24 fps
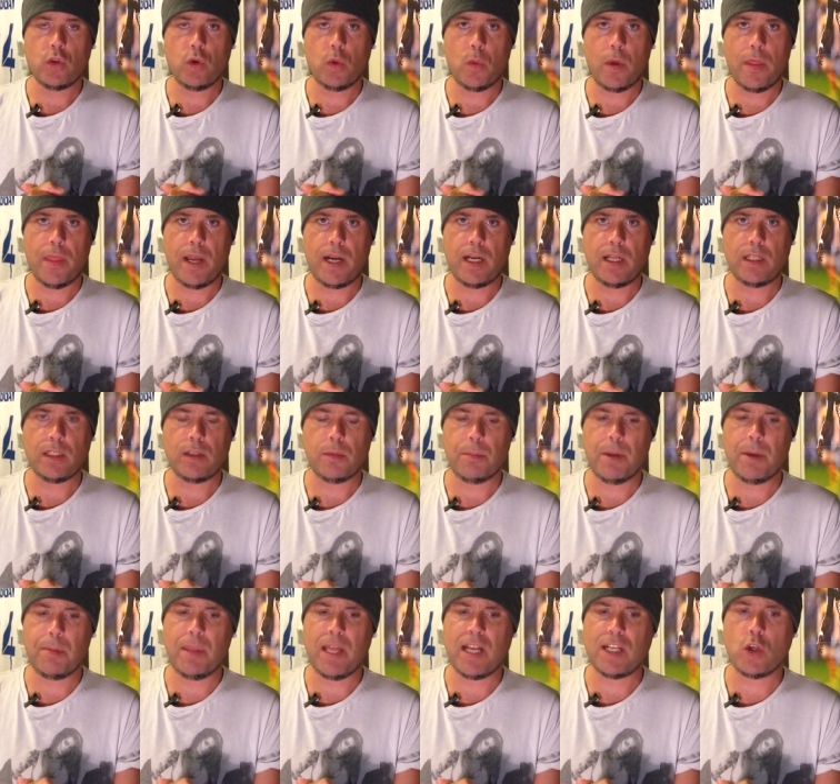know what that is. Or
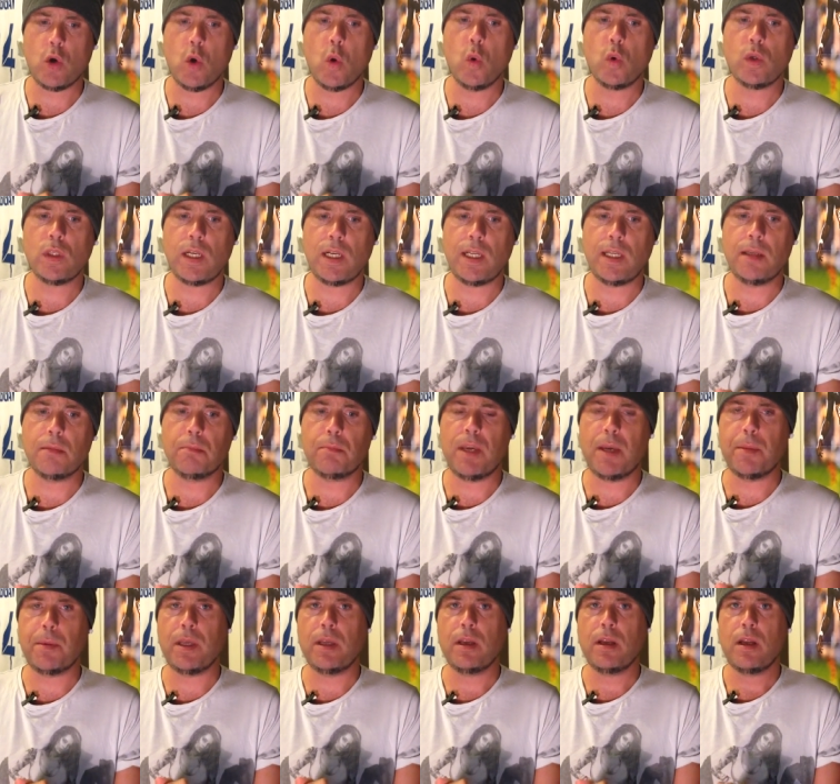maybe that's hauntly,
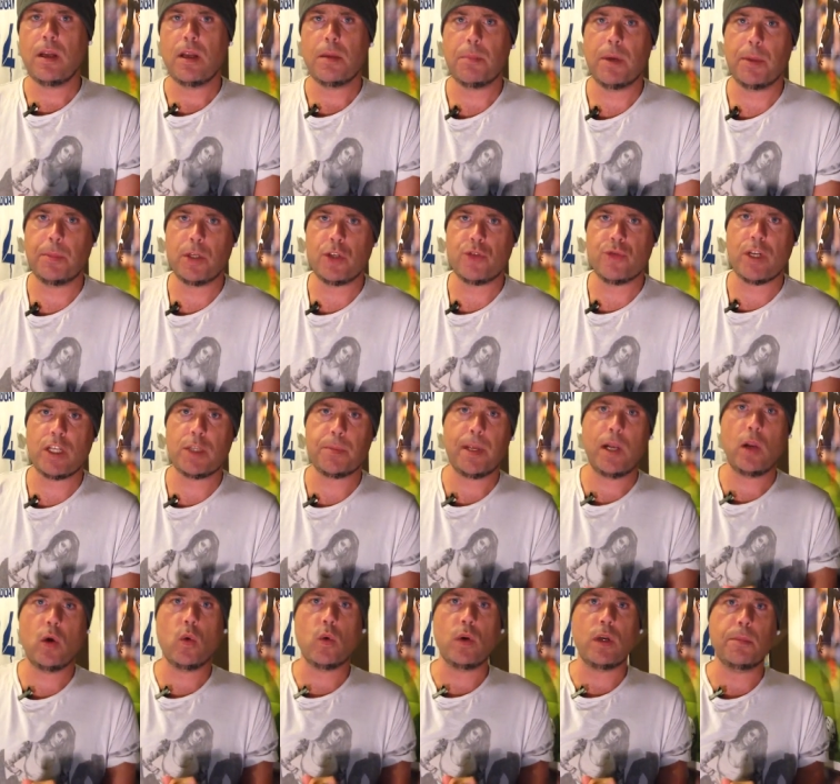maybe. Maybe he's trying to spell
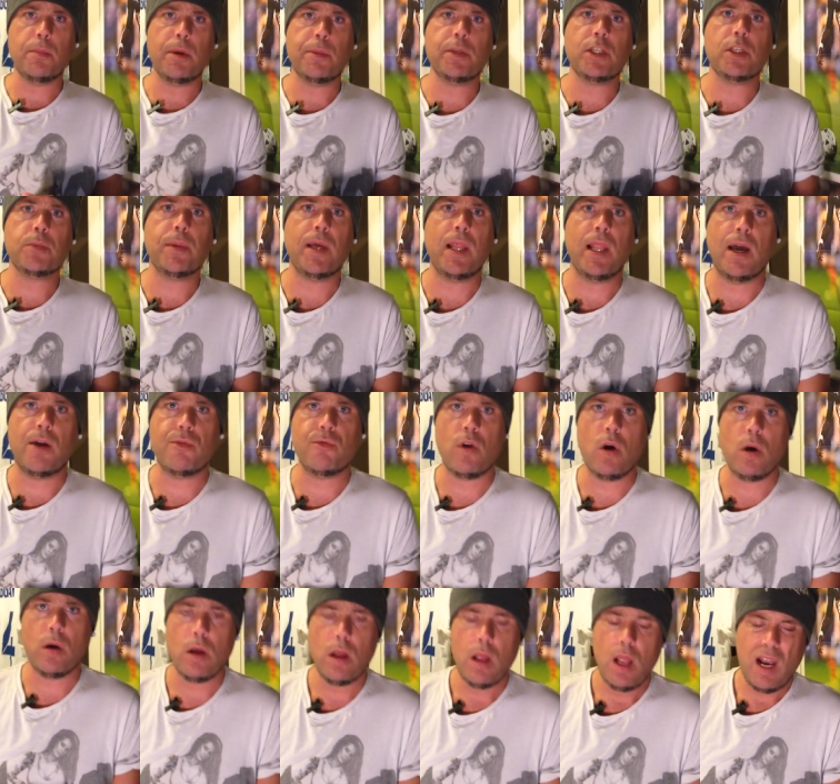hauntly, maybe spell that
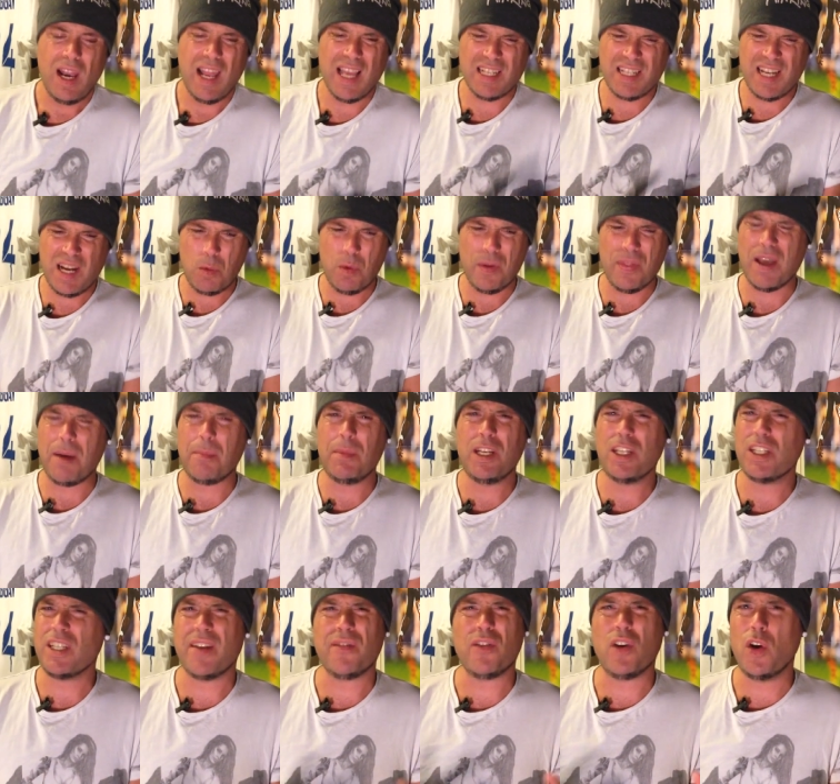wrong. Let us know what that
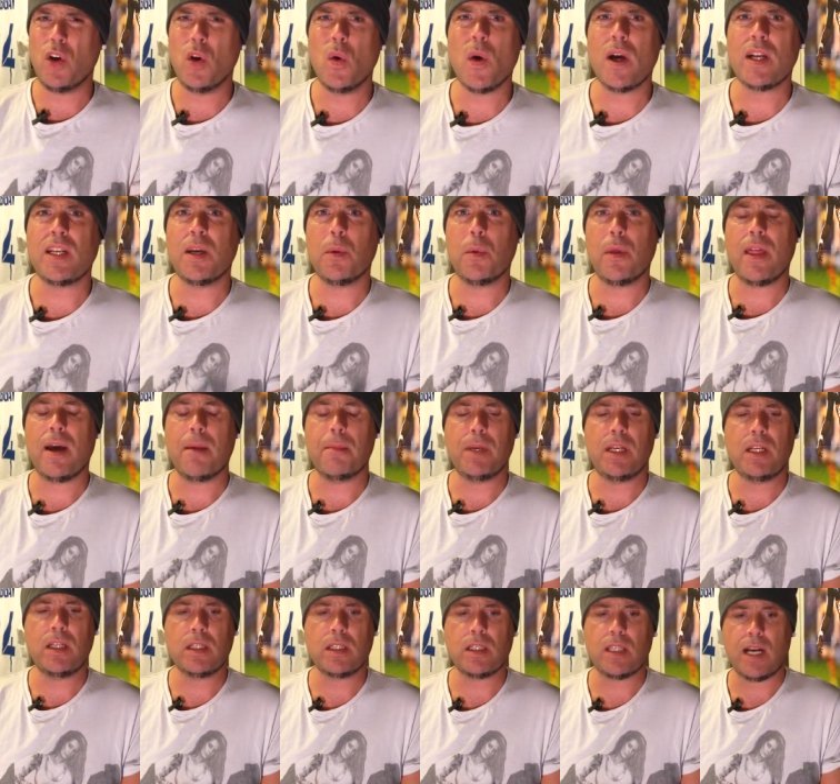means. I've got no idea what that
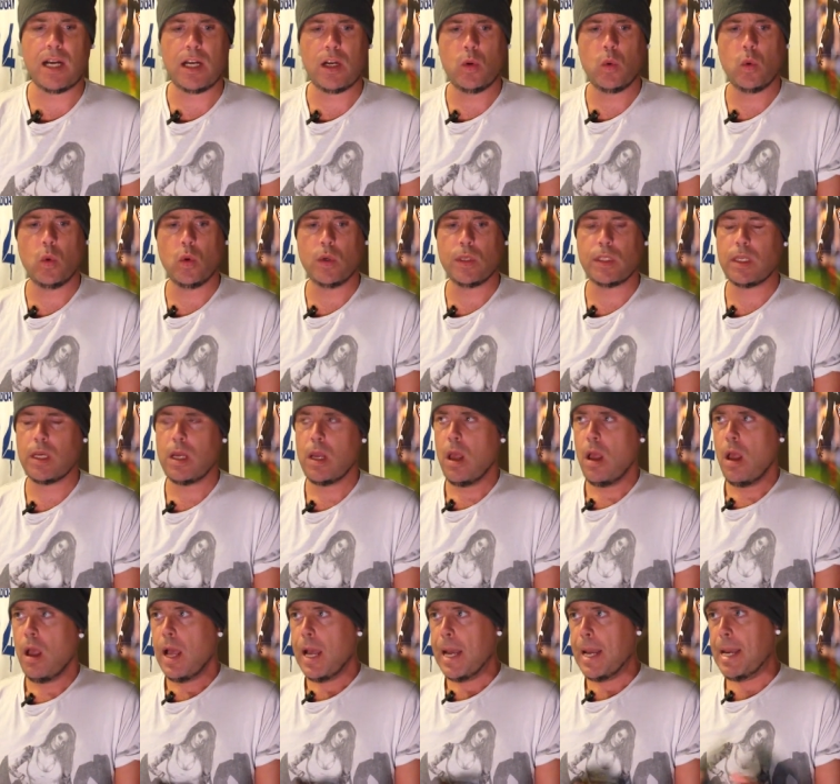means, that quote.
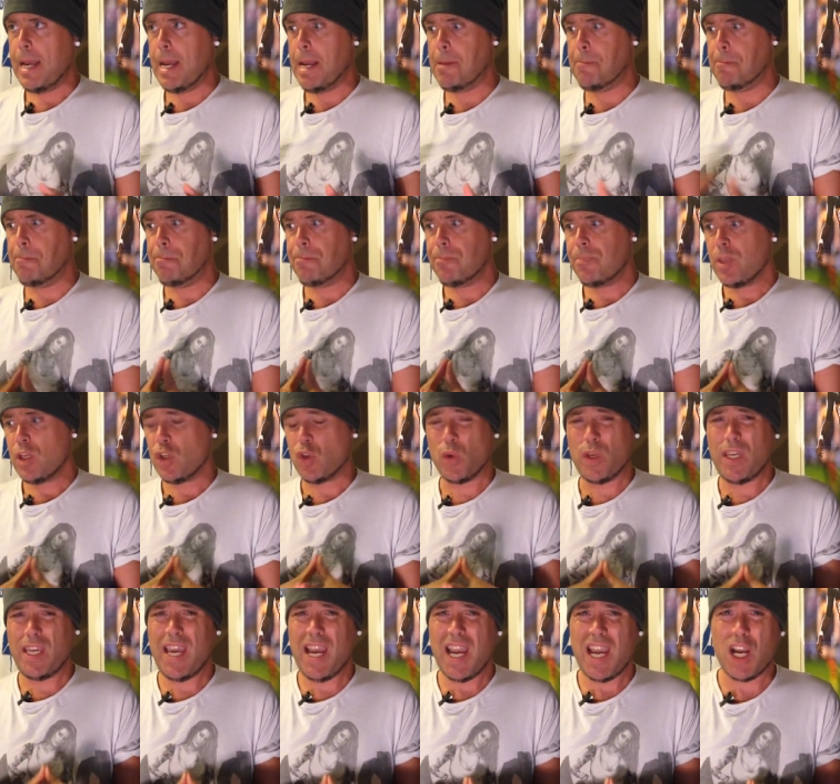Um, so
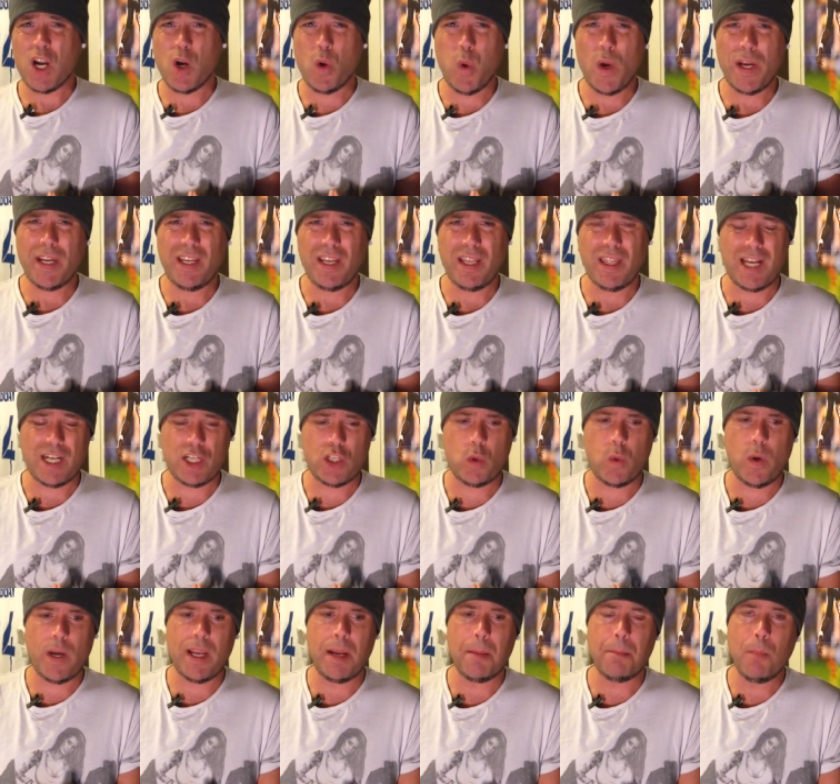yeah, quite that's
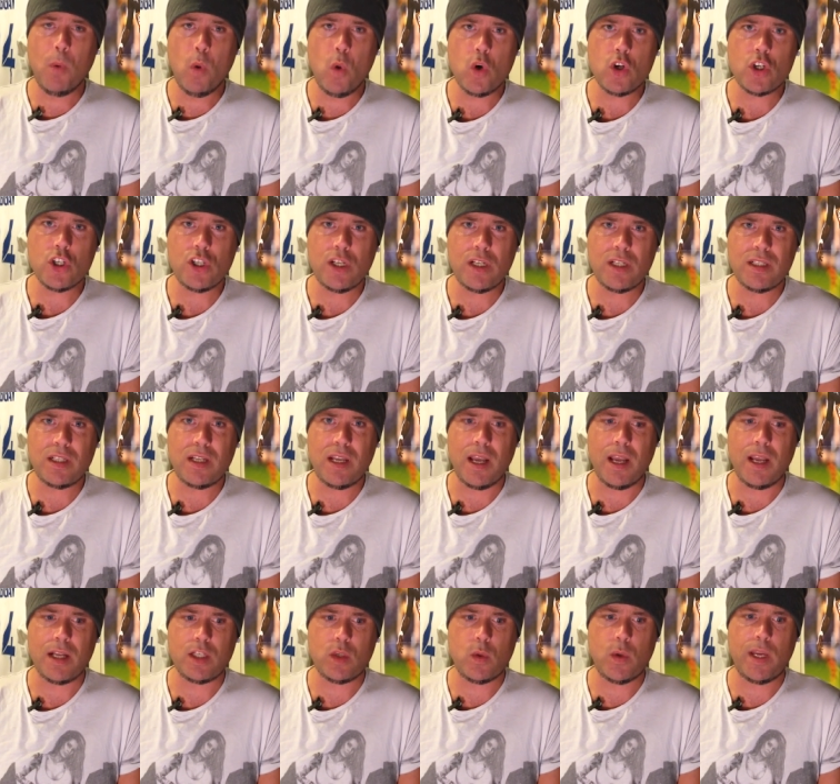quite emotional, isn't it?
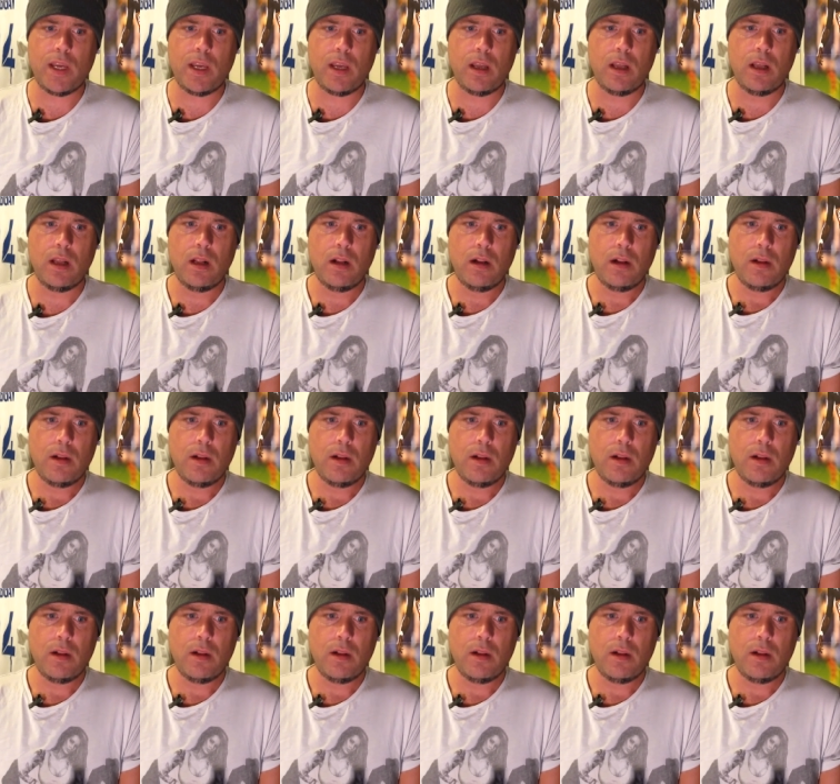It's quite a,